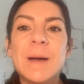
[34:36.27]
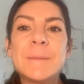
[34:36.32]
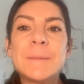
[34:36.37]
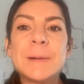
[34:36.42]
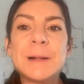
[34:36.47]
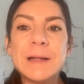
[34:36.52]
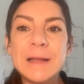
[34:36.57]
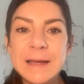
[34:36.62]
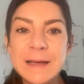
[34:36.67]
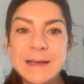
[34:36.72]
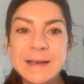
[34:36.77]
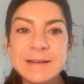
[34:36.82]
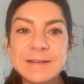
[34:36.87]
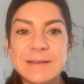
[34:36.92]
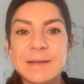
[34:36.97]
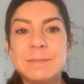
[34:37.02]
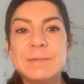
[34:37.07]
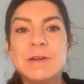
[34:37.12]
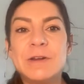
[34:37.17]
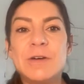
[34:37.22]
please
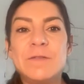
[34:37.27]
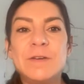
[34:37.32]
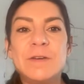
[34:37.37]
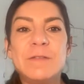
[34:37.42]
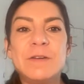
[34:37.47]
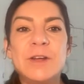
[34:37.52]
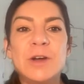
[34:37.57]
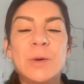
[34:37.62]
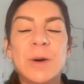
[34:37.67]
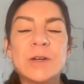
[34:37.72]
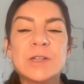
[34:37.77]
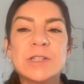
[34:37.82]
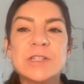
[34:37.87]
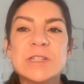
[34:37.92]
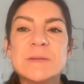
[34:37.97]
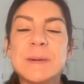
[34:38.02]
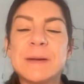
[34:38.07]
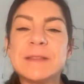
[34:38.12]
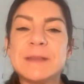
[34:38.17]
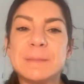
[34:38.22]
let me know if you have any questions
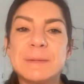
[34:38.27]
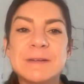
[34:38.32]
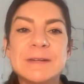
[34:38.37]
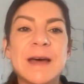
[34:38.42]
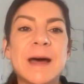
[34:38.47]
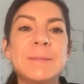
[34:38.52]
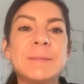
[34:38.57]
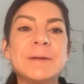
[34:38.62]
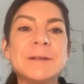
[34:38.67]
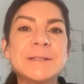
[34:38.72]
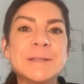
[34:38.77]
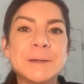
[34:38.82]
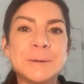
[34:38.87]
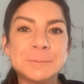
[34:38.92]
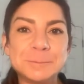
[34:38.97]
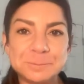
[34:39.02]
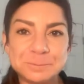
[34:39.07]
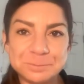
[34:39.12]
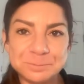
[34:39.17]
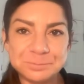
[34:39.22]
about the
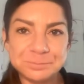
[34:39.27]
metabolism,